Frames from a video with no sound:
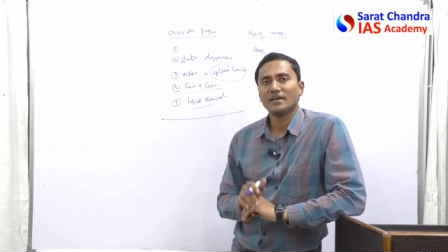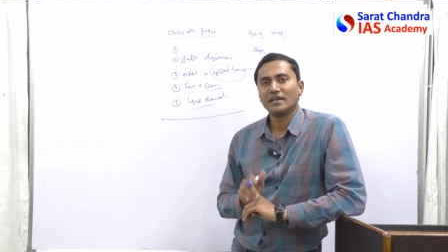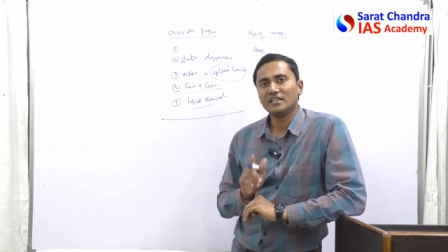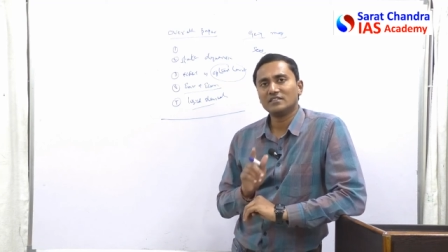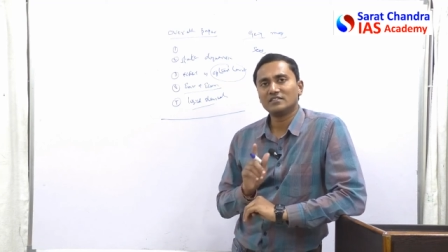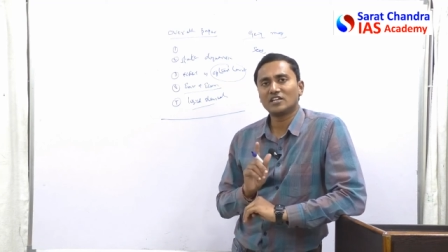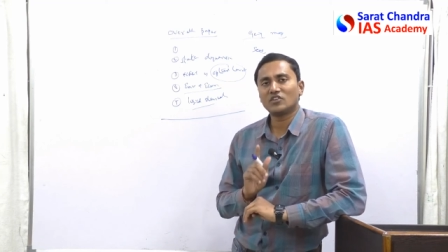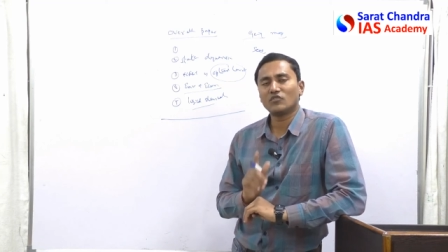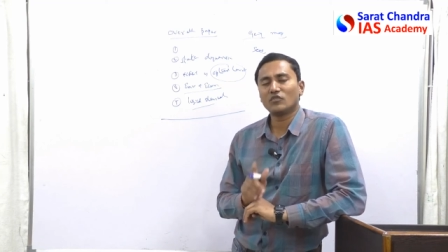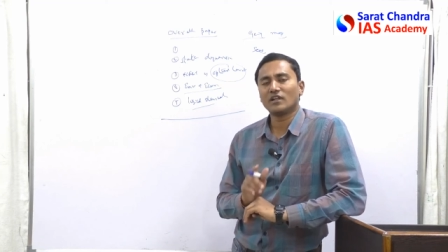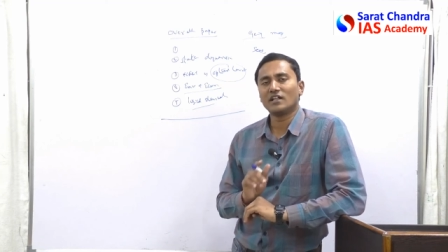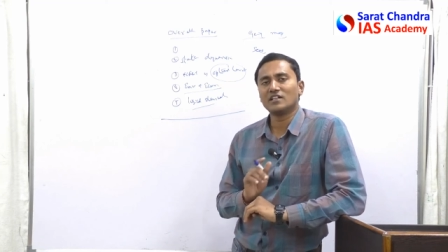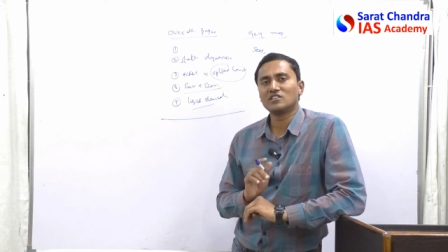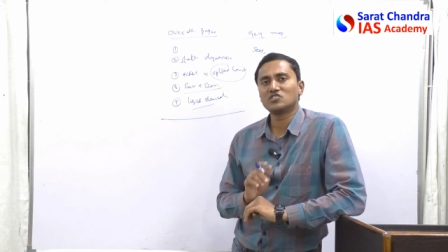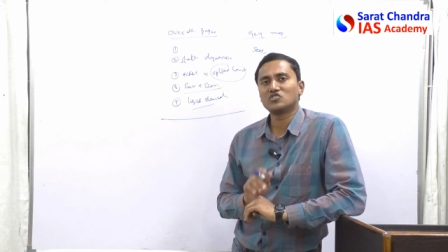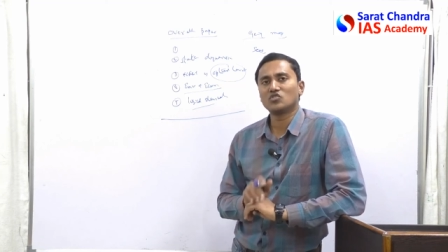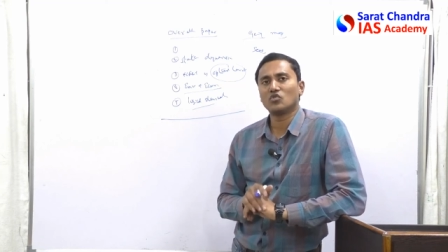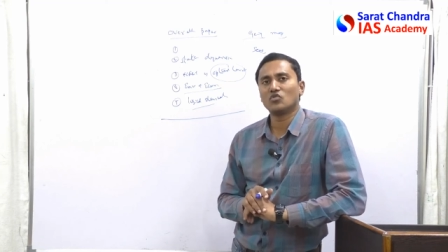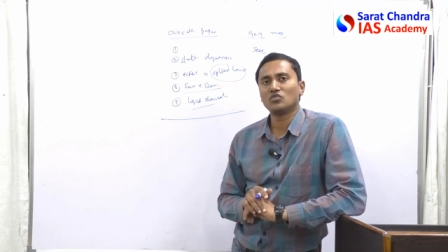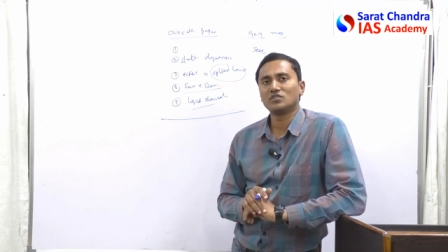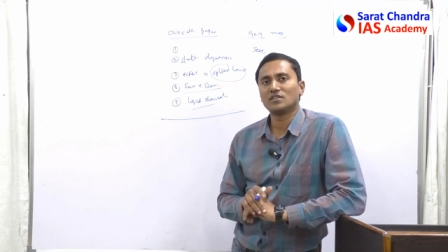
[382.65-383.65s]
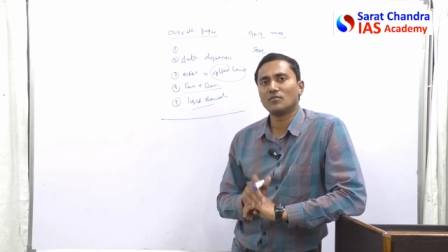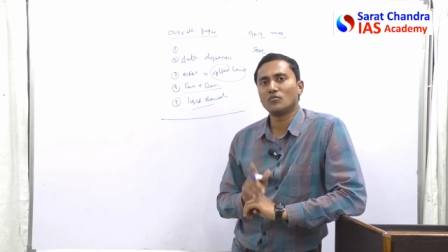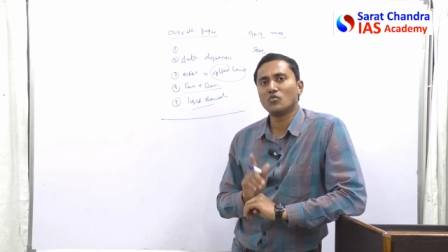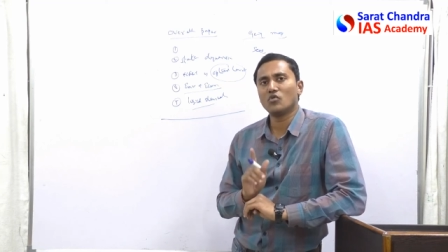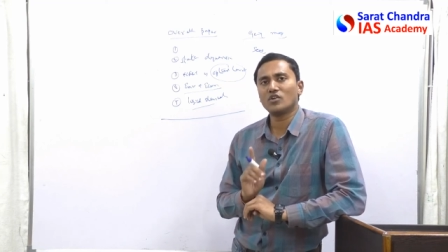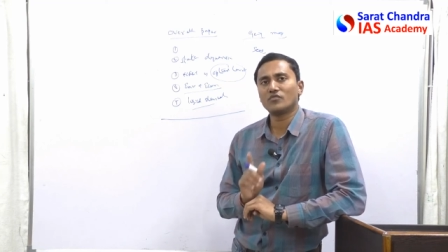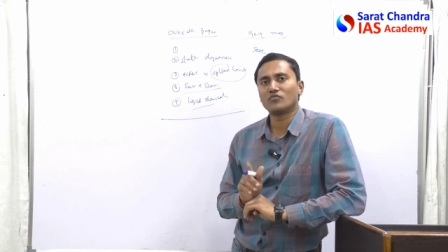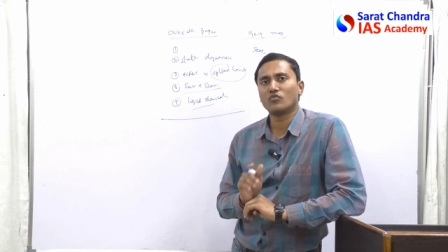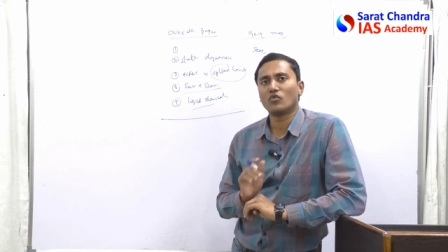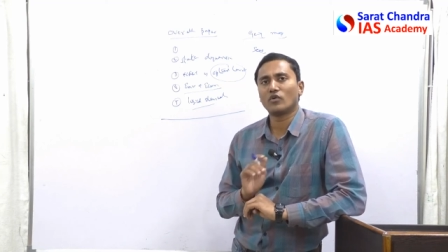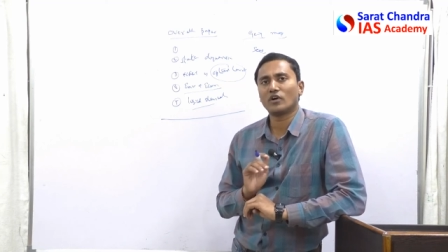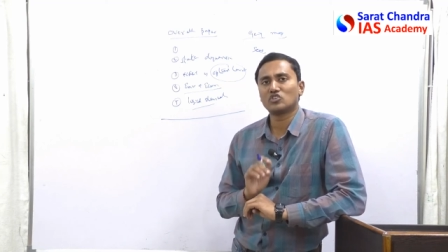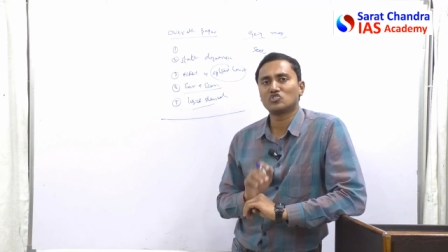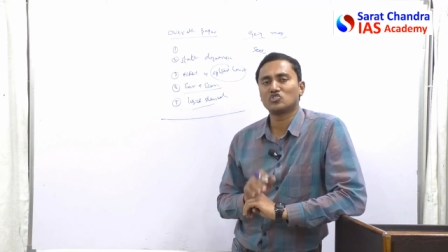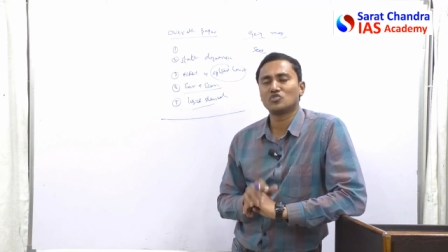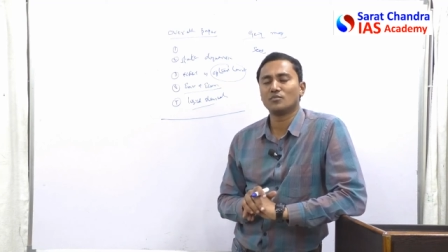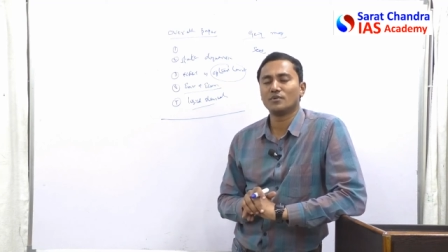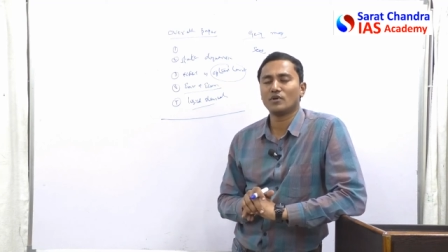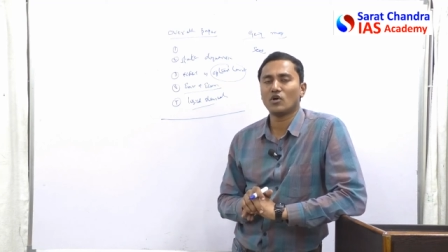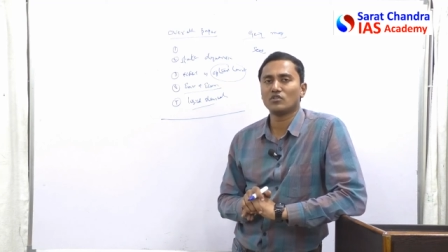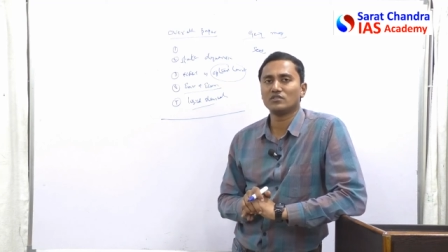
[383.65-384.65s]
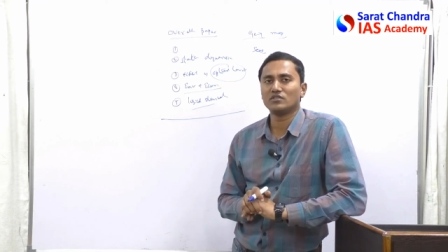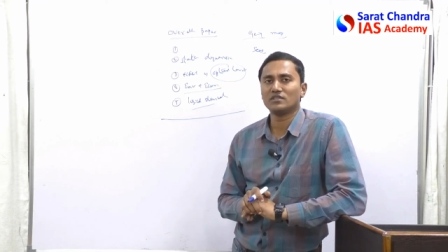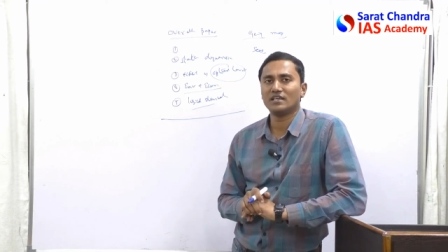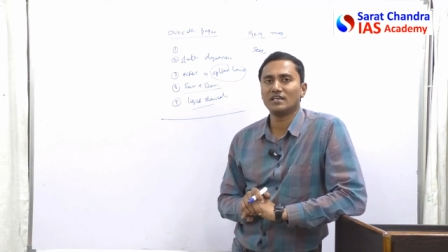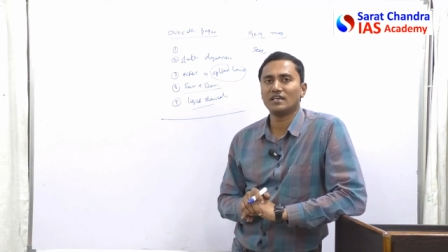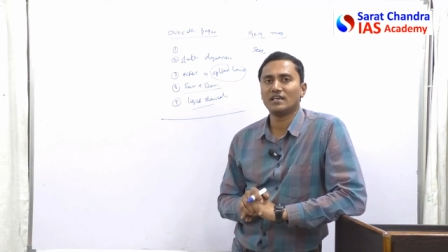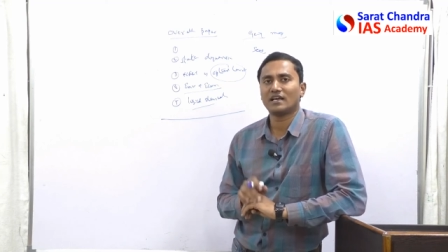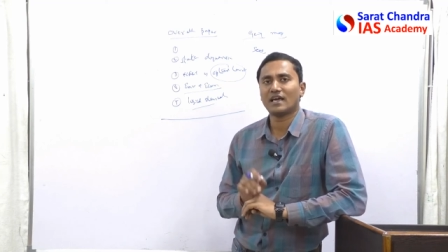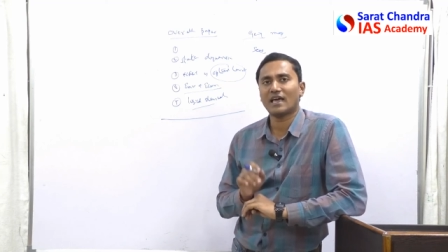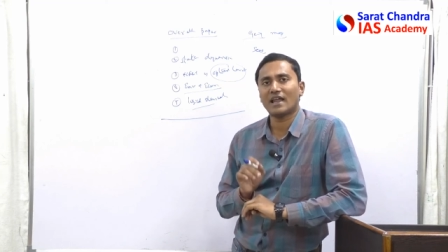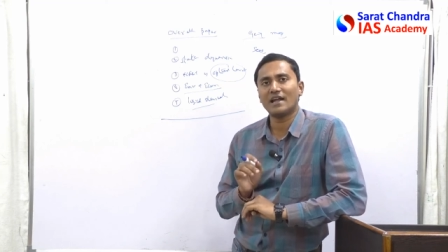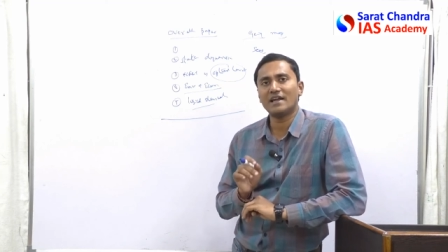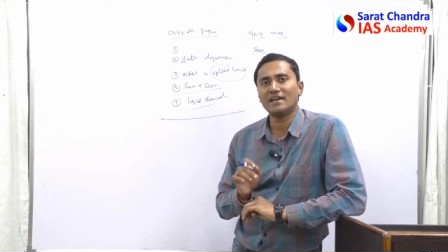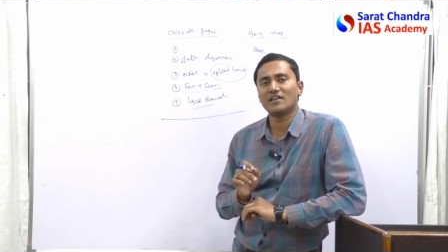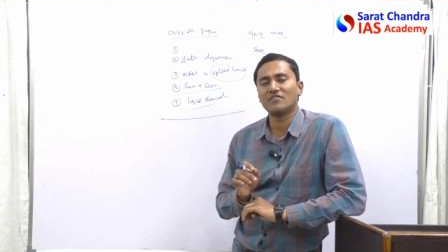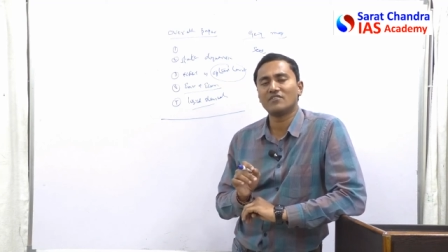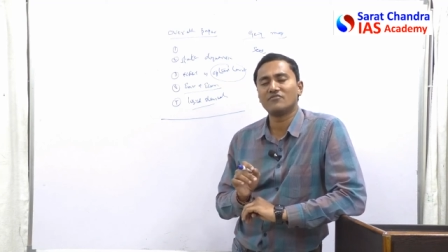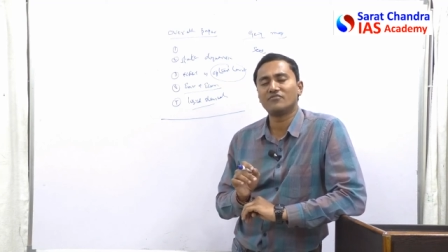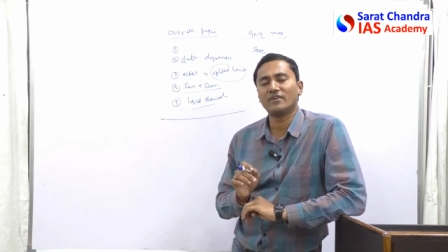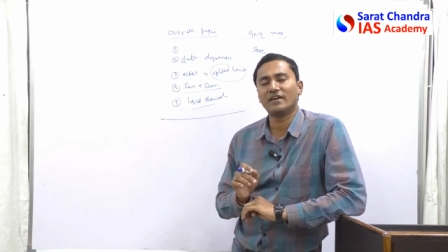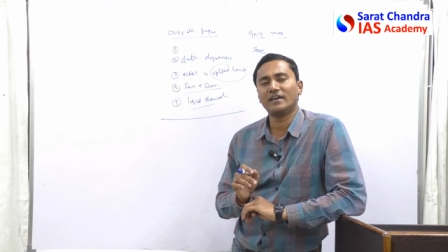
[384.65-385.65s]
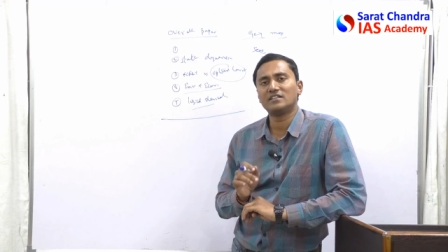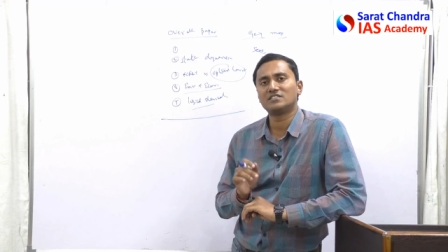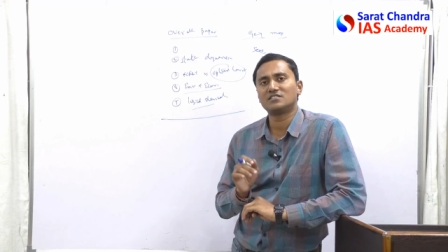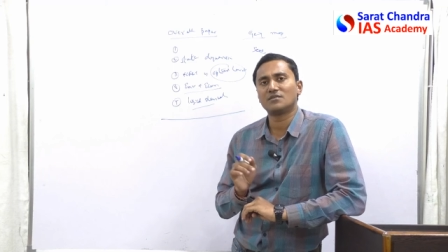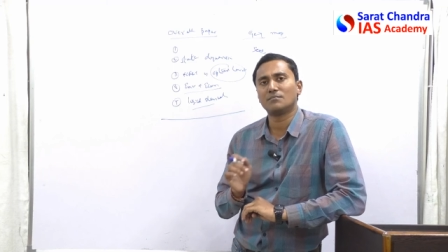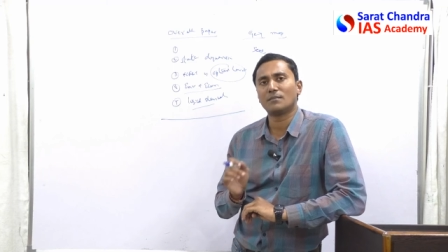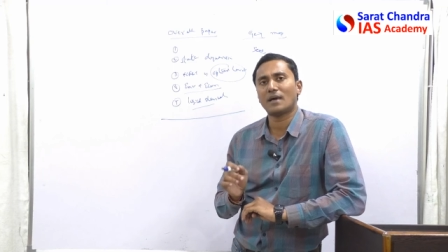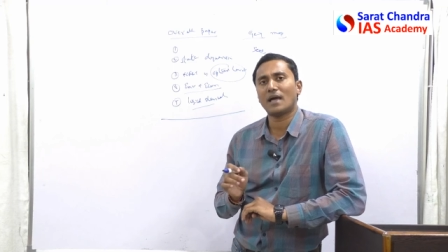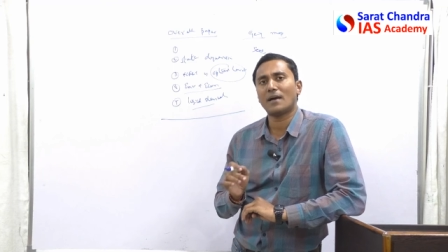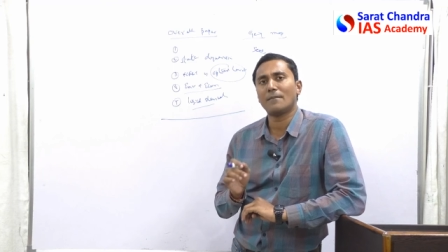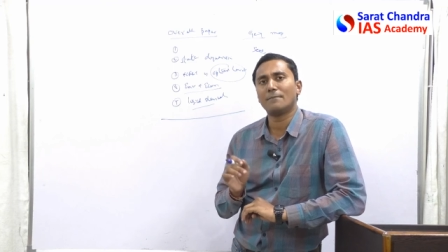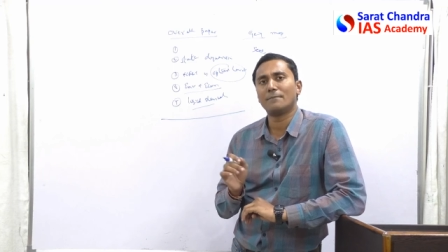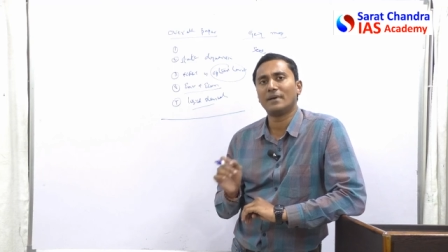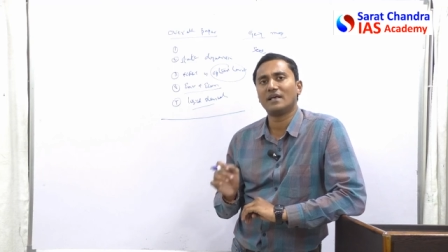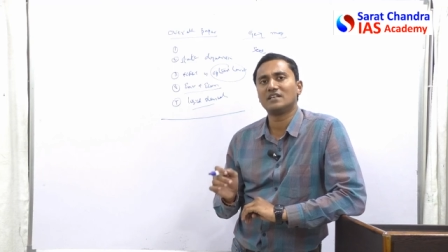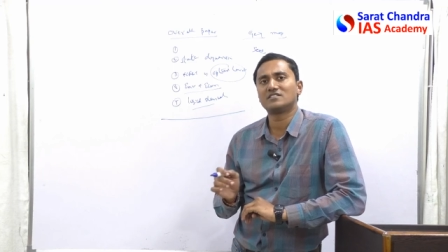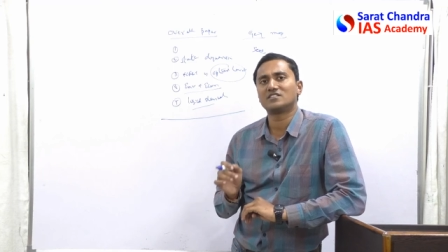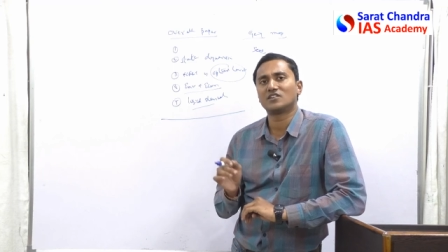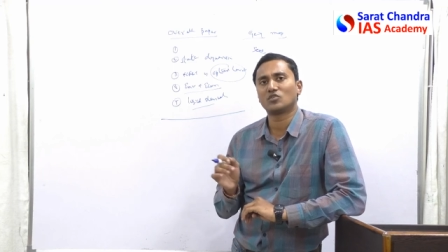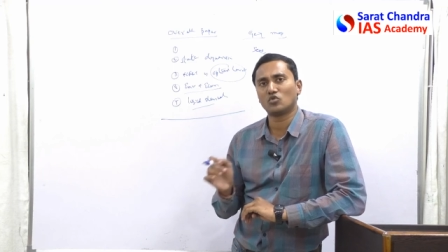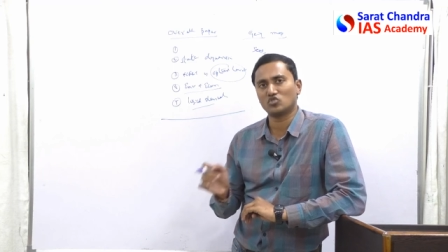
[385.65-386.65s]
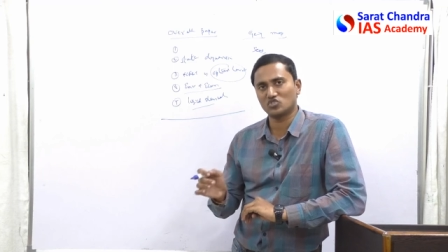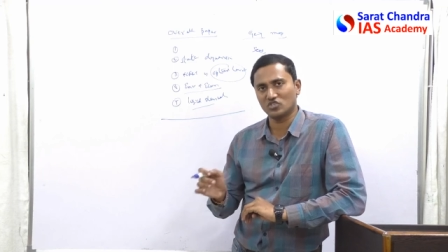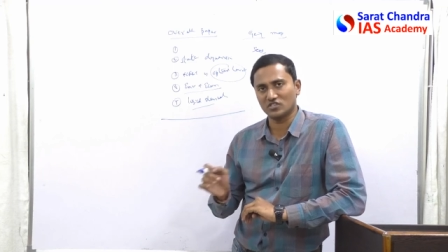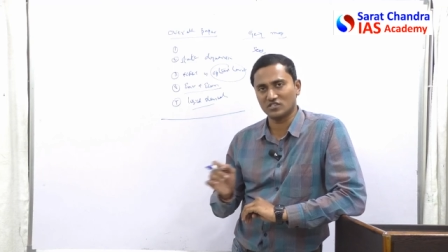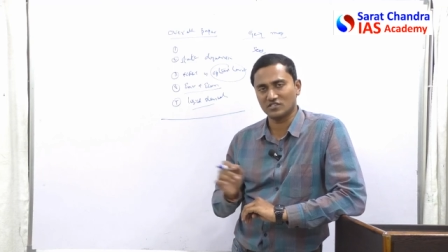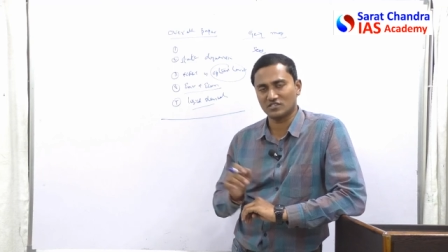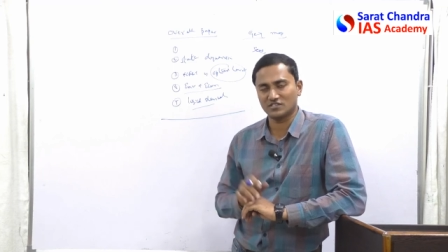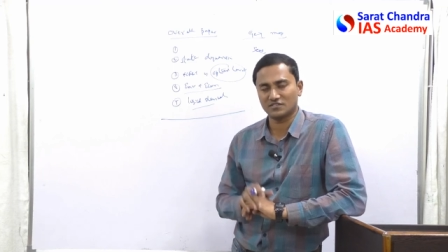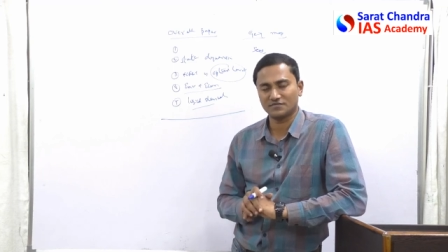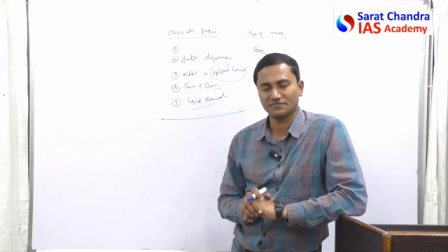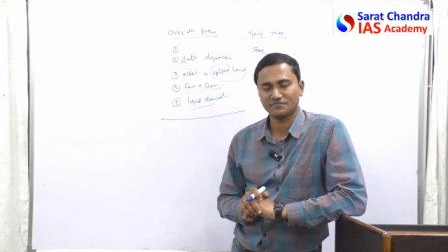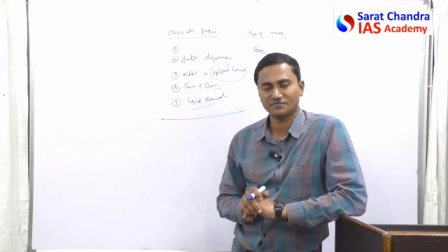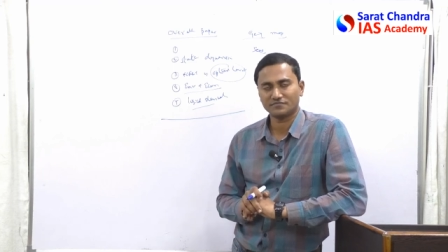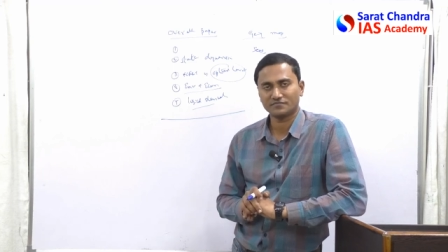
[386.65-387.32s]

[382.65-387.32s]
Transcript: In that one also, the more focus should be on the current affairs map-based questions,